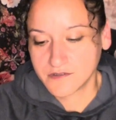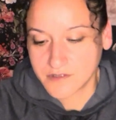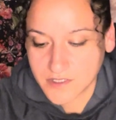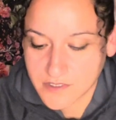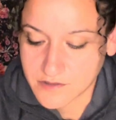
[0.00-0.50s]

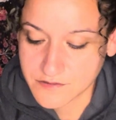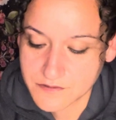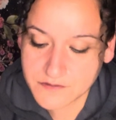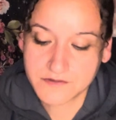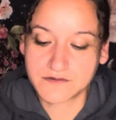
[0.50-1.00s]
a
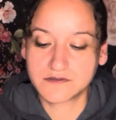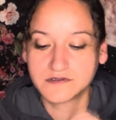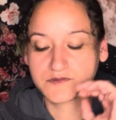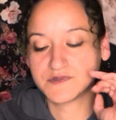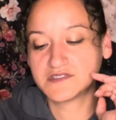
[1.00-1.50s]

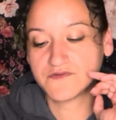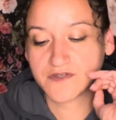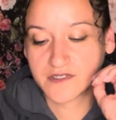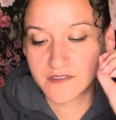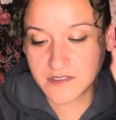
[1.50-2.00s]

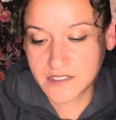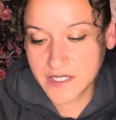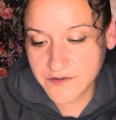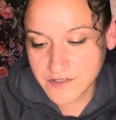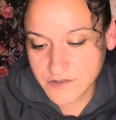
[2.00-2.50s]
specific
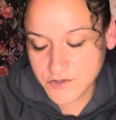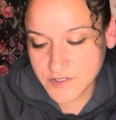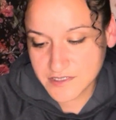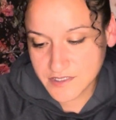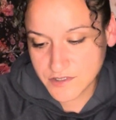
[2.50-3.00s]
character
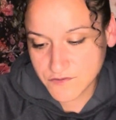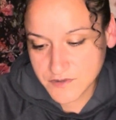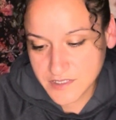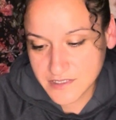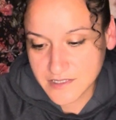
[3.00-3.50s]
trait that you
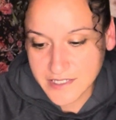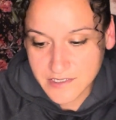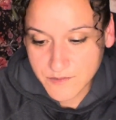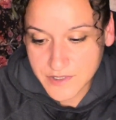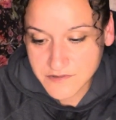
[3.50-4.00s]
really like
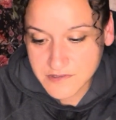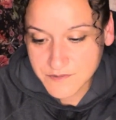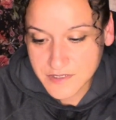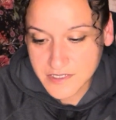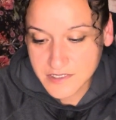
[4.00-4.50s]
about
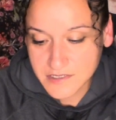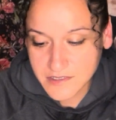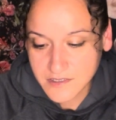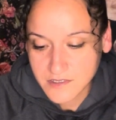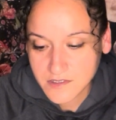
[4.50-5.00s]
somebody.
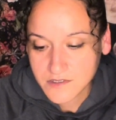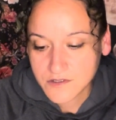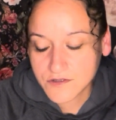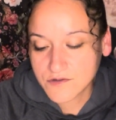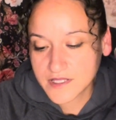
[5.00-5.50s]

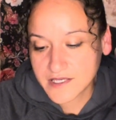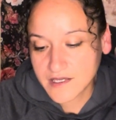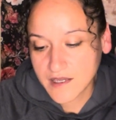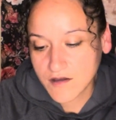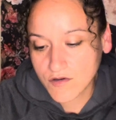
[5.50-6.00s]
You like
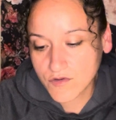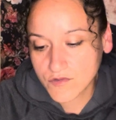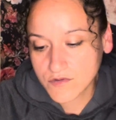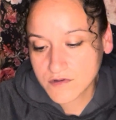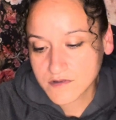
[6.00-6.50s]
how,